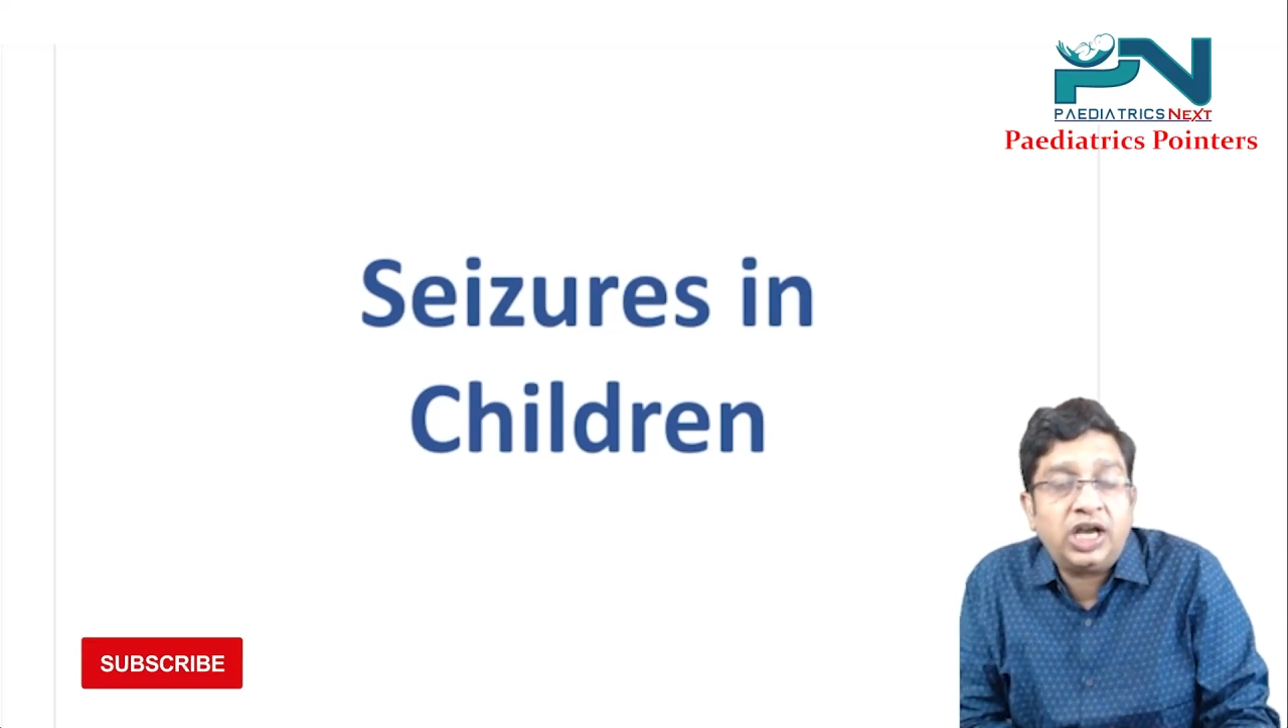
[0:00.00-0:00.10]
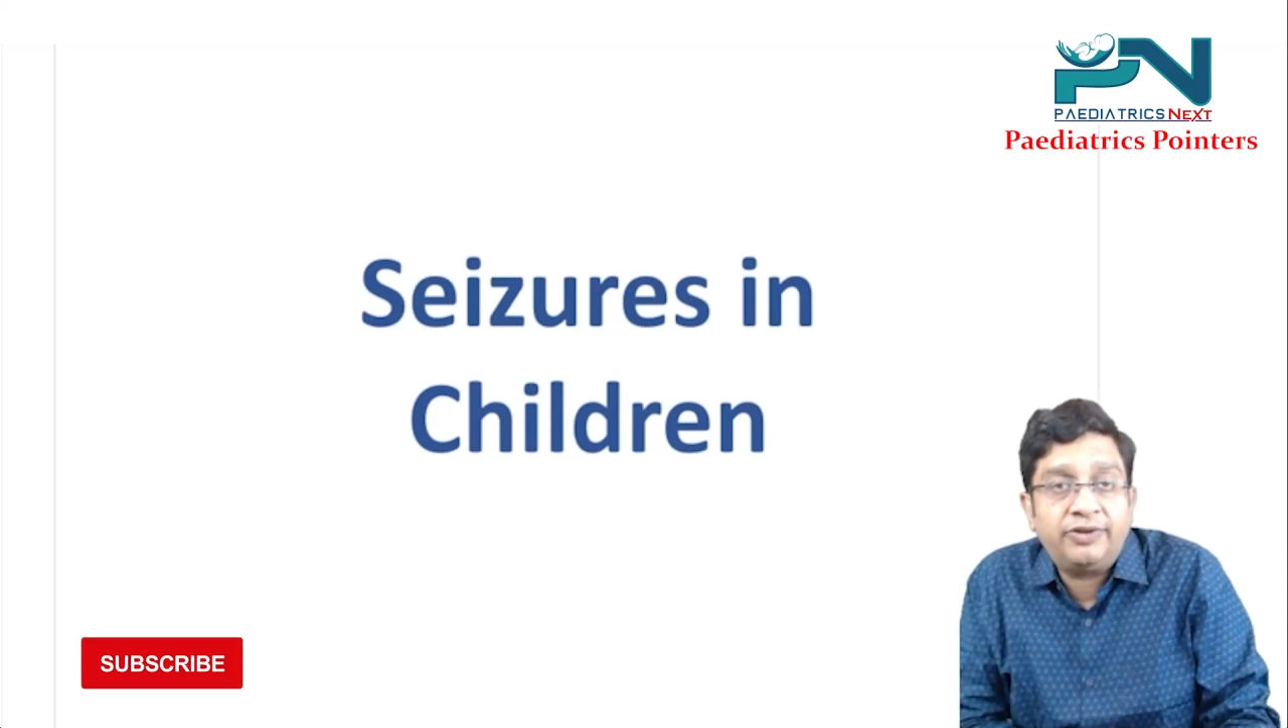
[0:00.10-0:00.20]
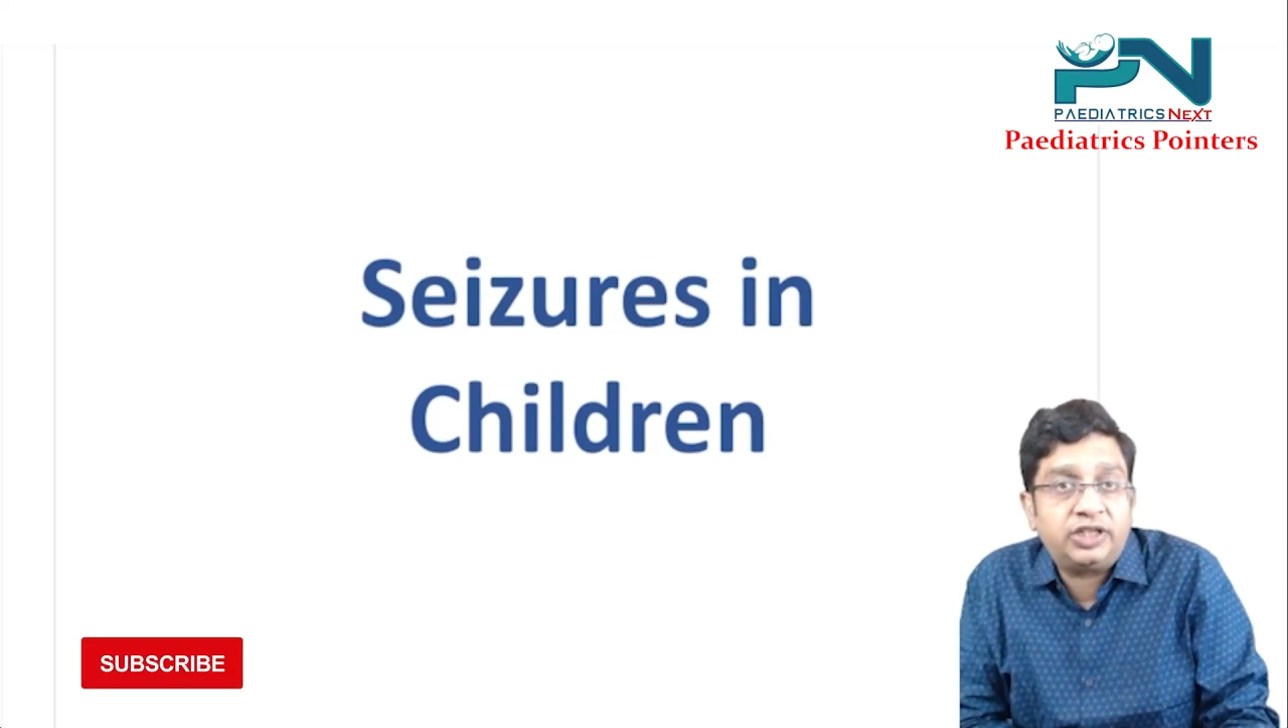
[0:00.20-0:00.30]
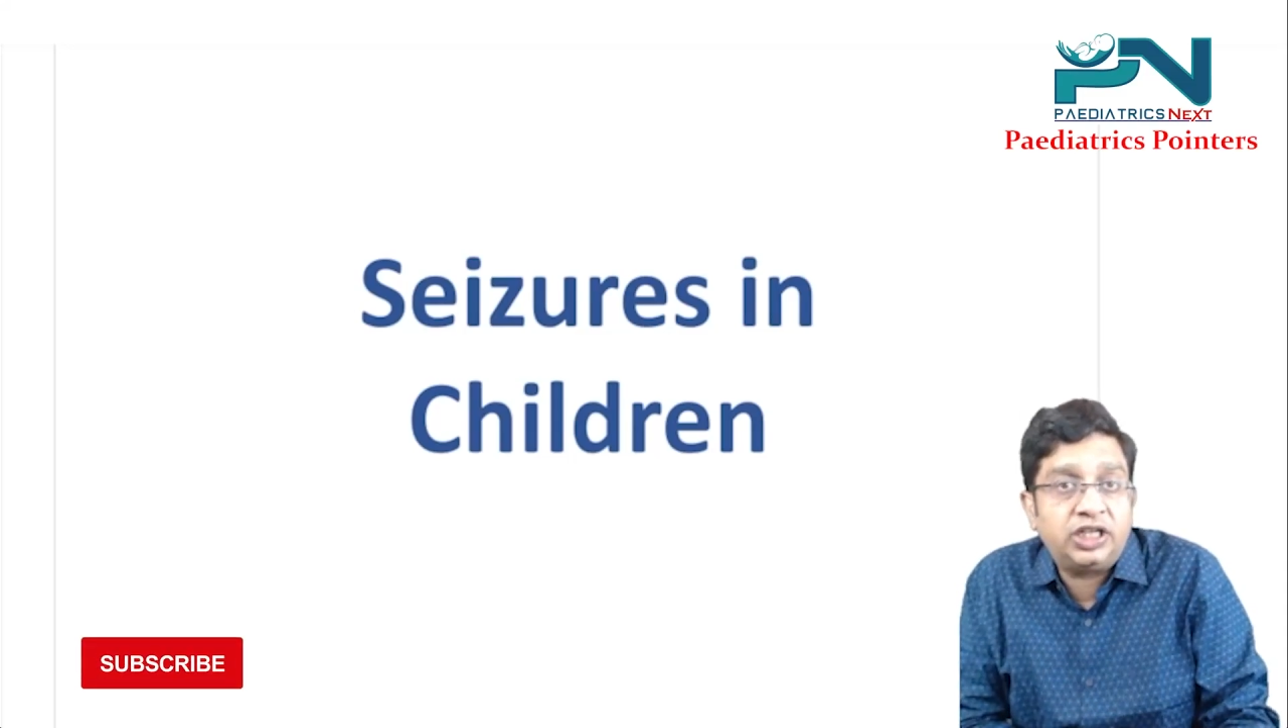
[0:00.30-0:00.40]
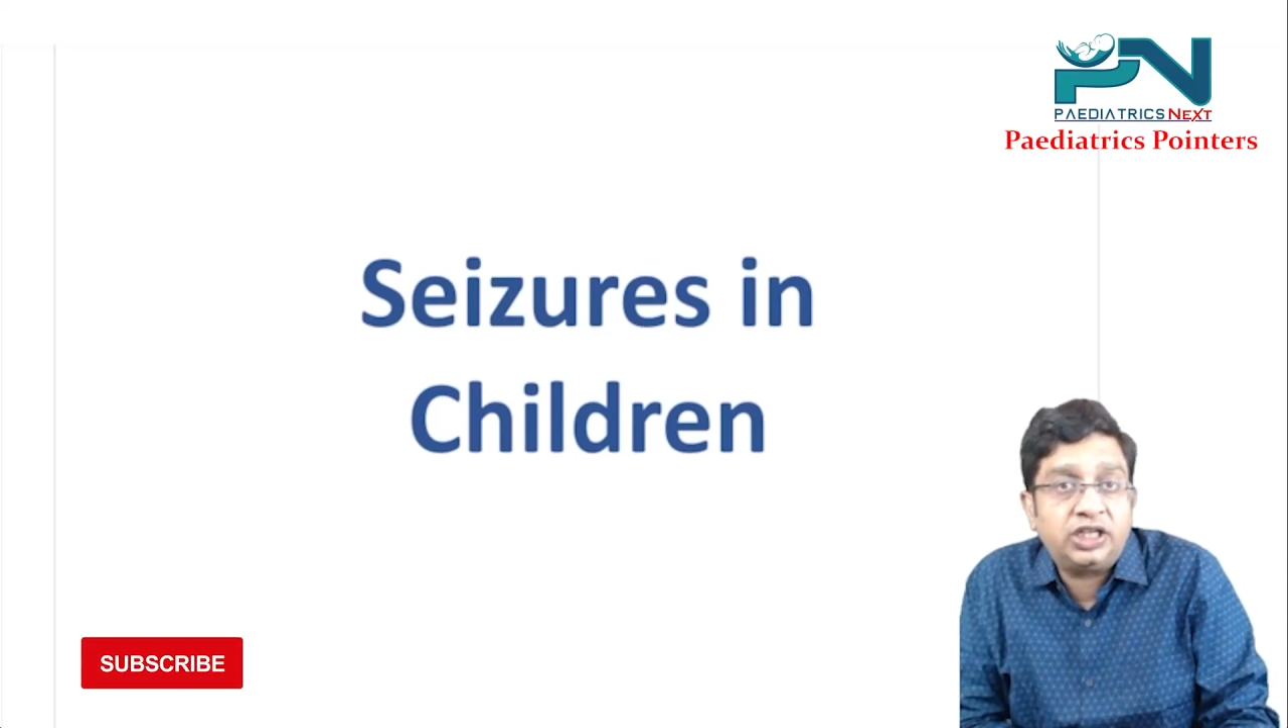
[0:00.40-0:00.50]

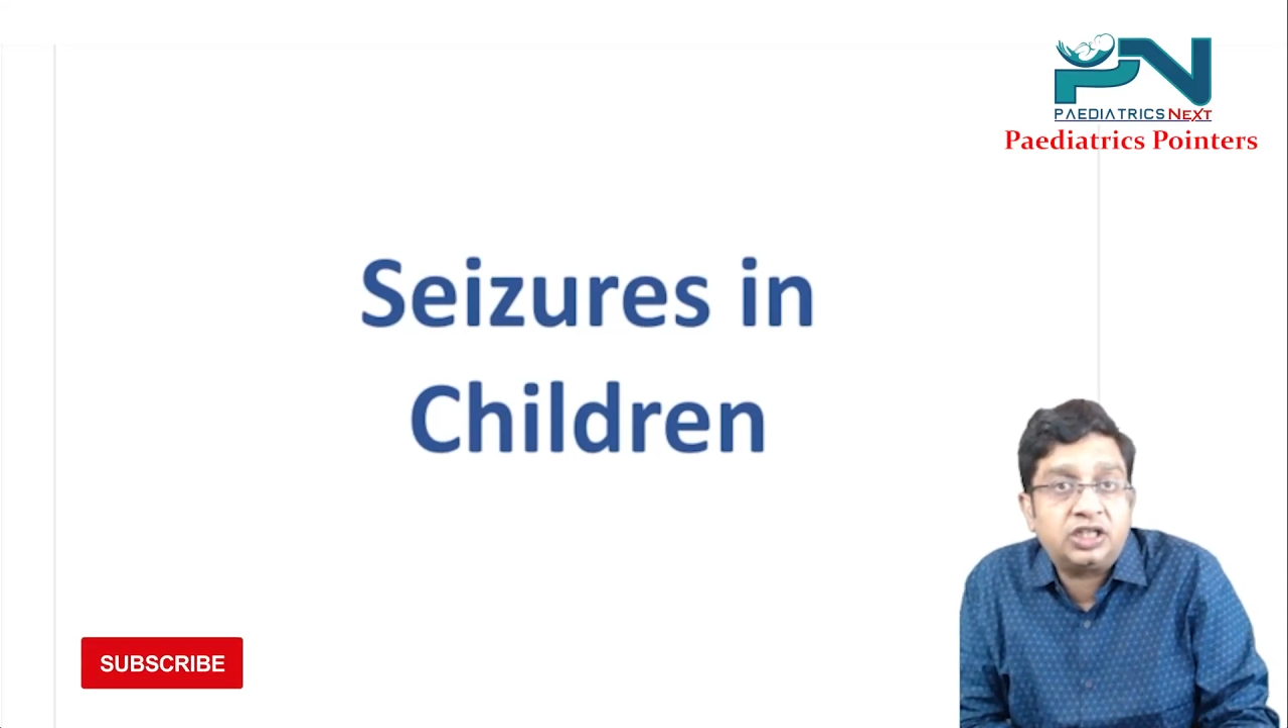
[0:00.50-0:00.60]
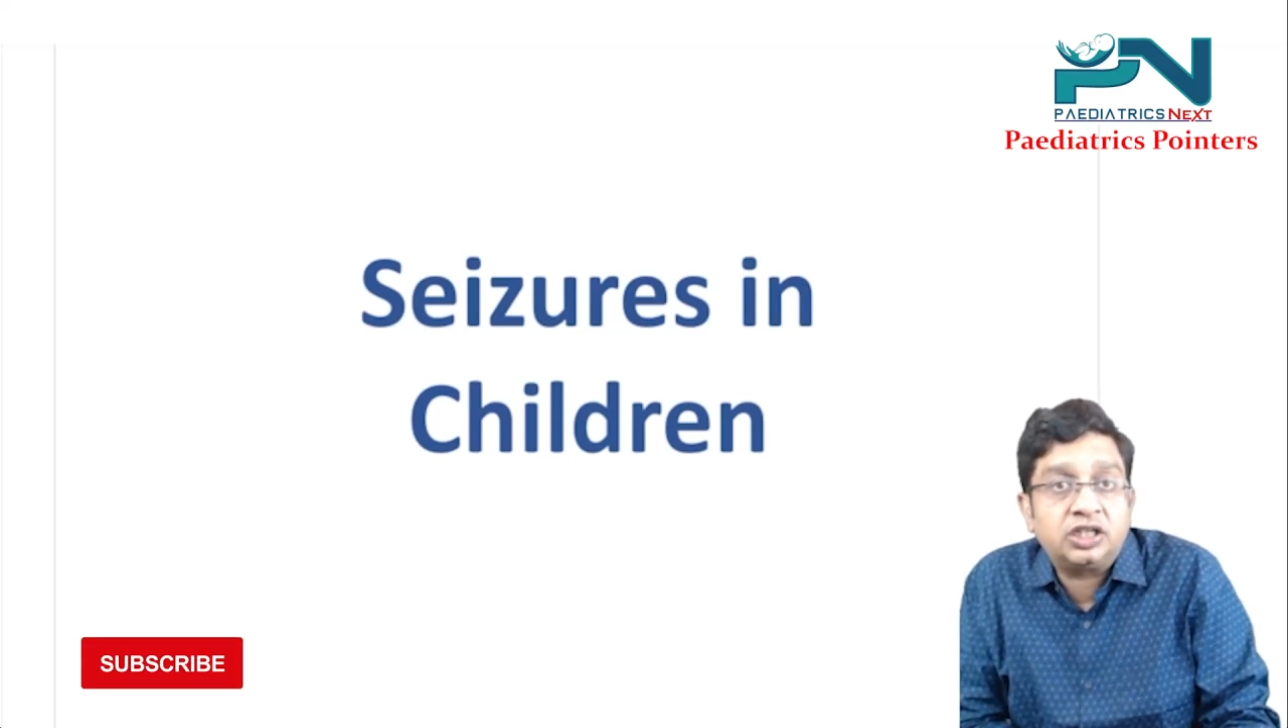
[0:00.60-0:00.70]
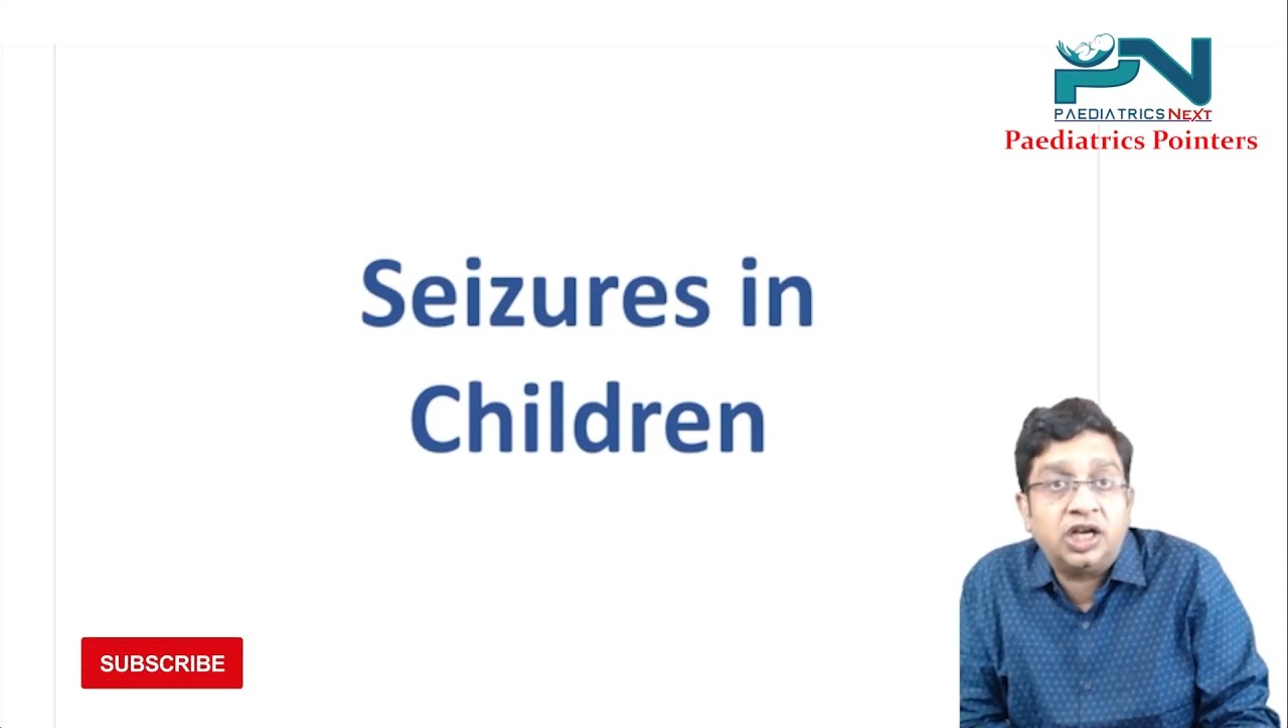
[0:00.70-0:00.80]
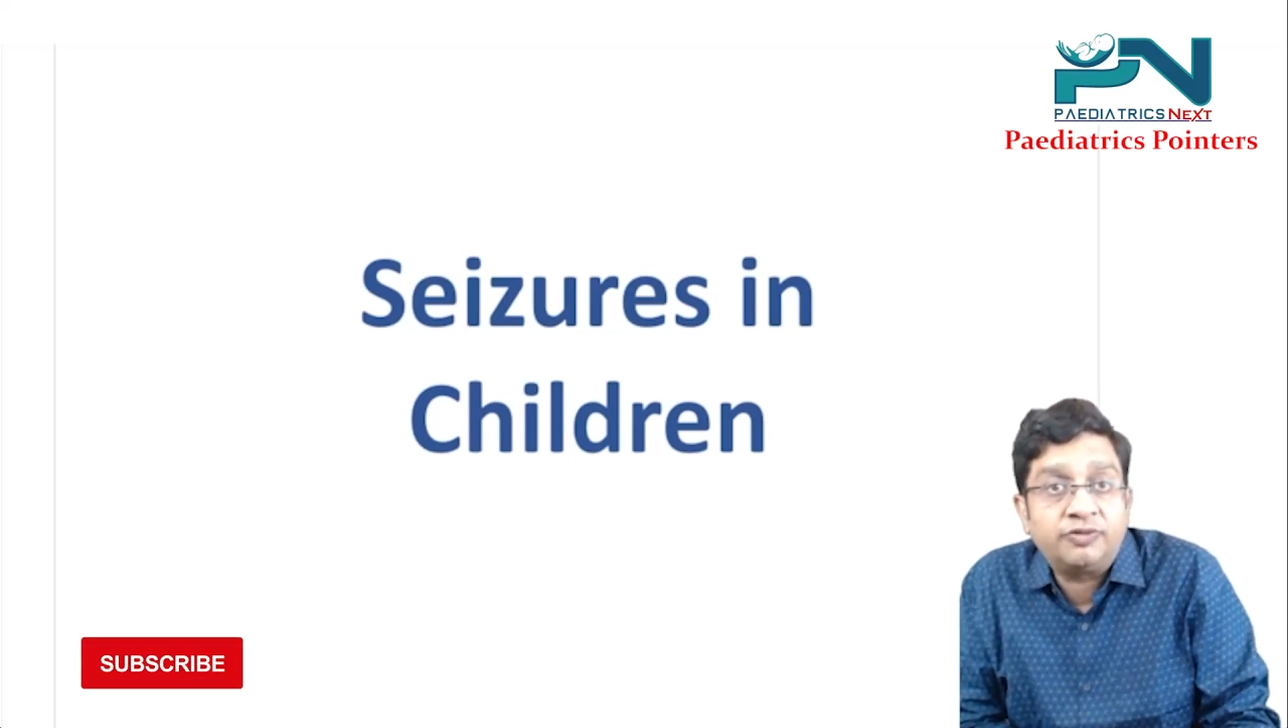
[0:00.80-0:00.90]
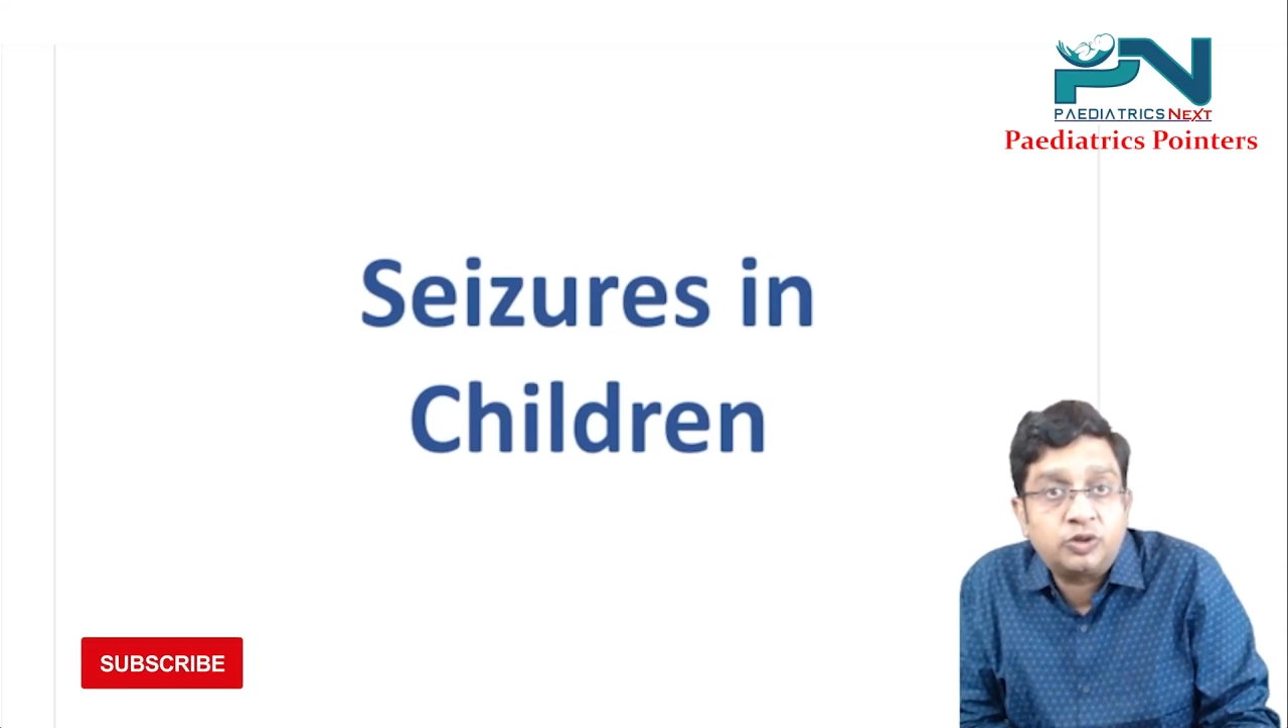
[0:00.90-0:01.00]
have